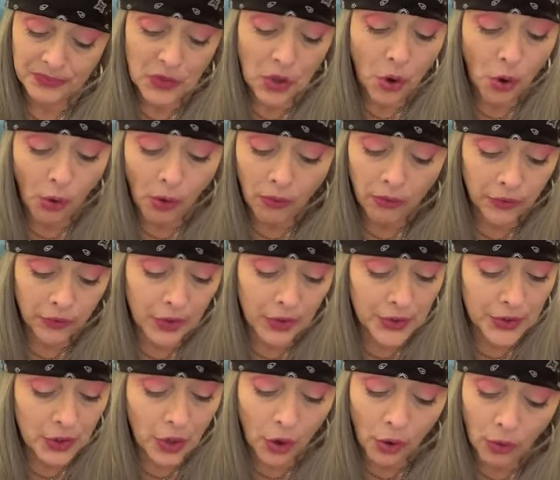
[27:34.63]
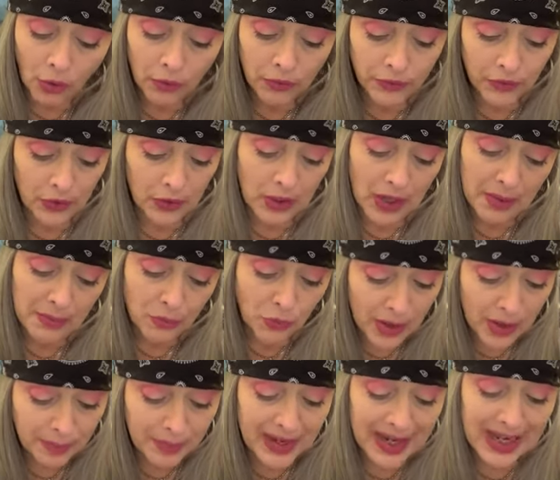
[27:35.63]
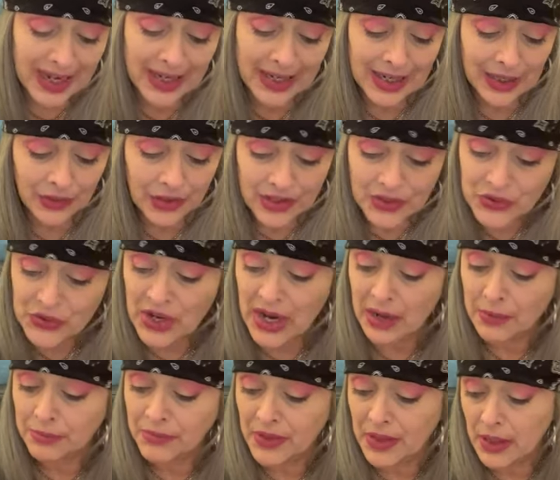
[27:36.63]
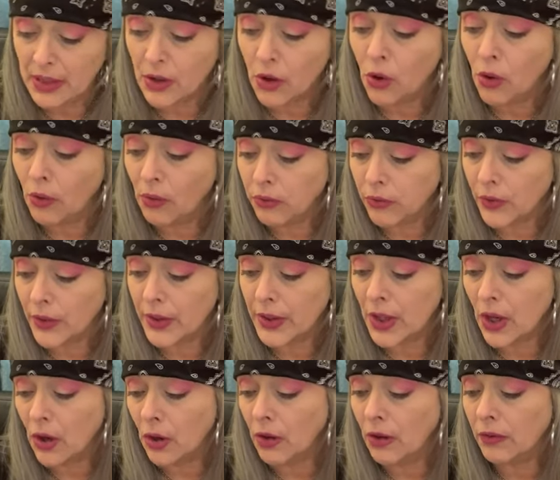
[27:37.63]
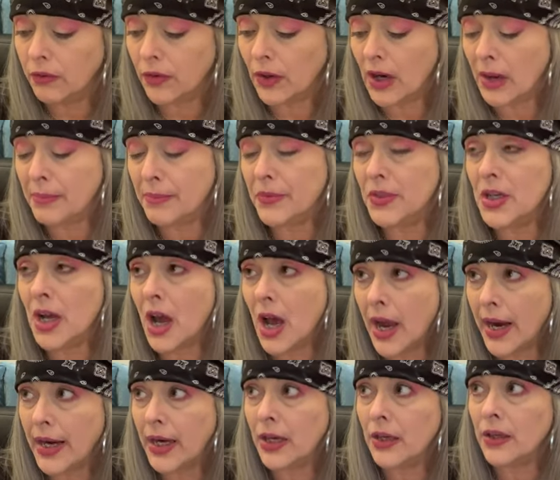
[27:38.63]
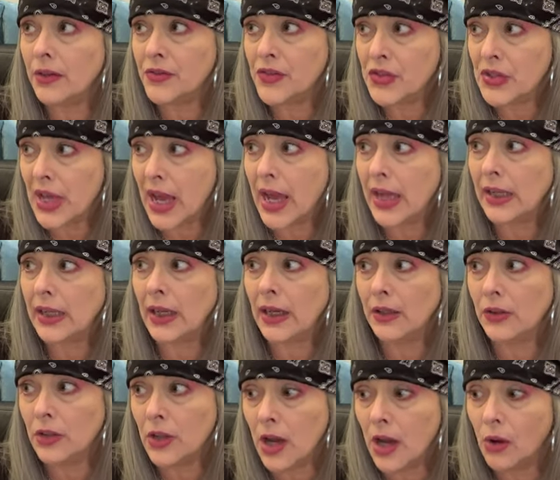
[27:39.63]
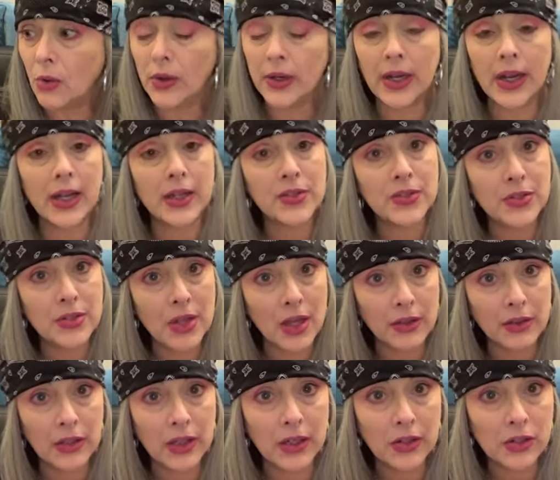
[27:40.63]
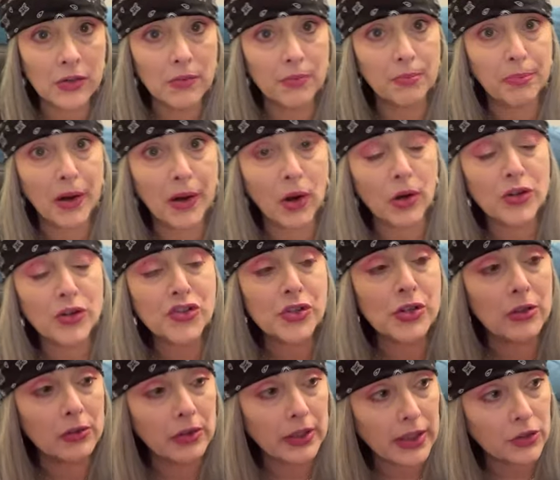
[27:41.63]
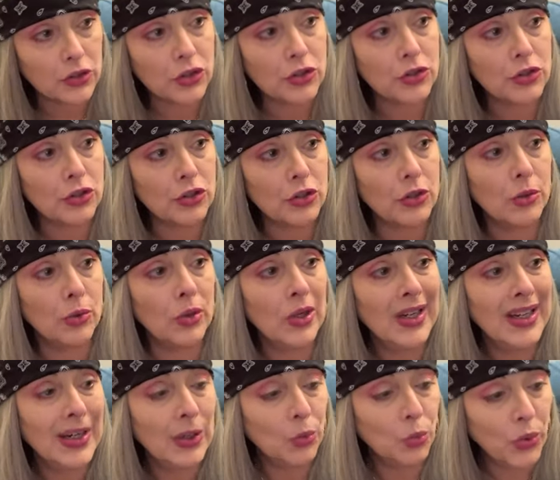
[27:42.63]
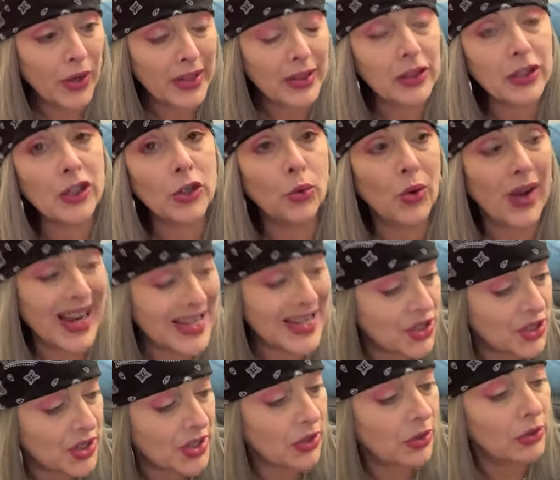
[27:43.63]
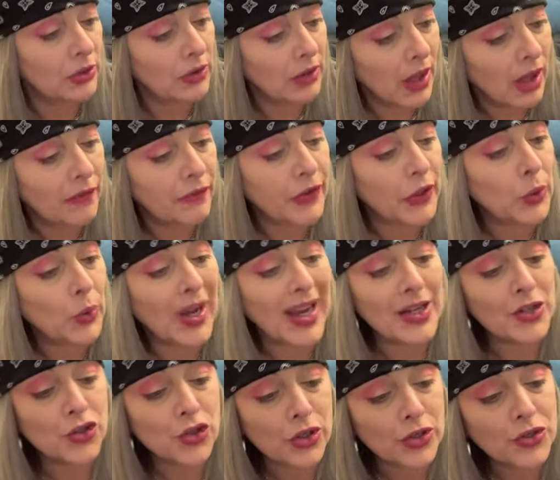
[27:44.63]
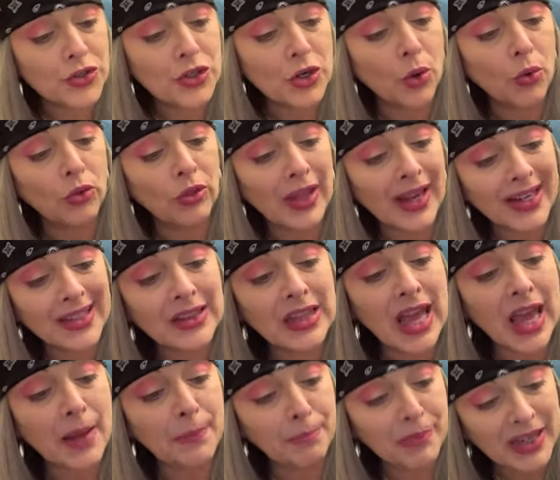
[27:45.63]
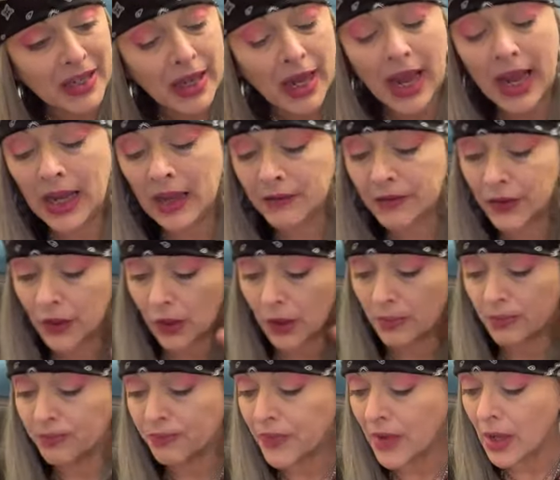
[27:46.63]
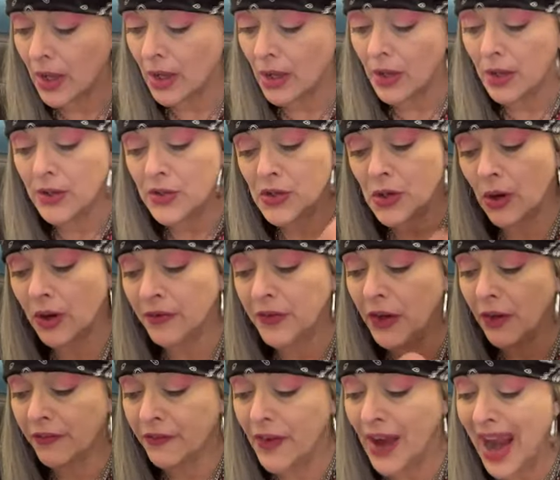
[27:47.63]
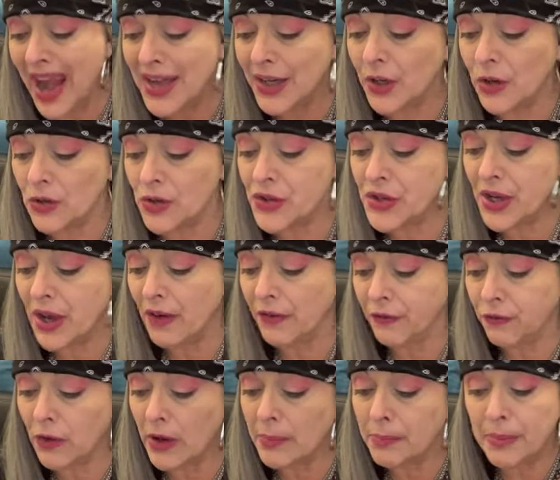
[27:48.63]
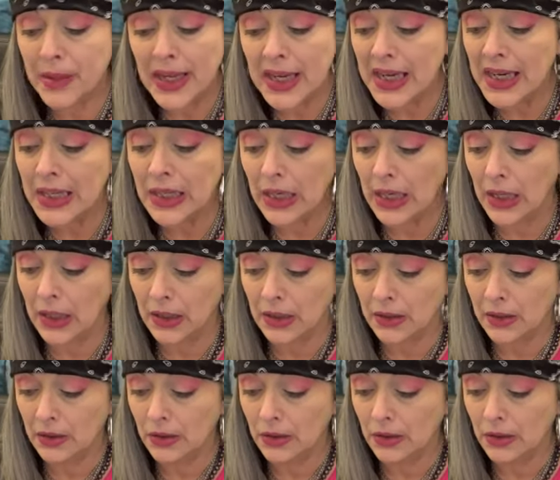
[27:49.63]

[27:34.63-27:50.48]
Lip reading: over and over, I'm repeating the same thing over and over. I'm tired of saying, no, it has nothing personally to do with you. I still love you. I just don't like that behavior. So if you're finding yourself repeating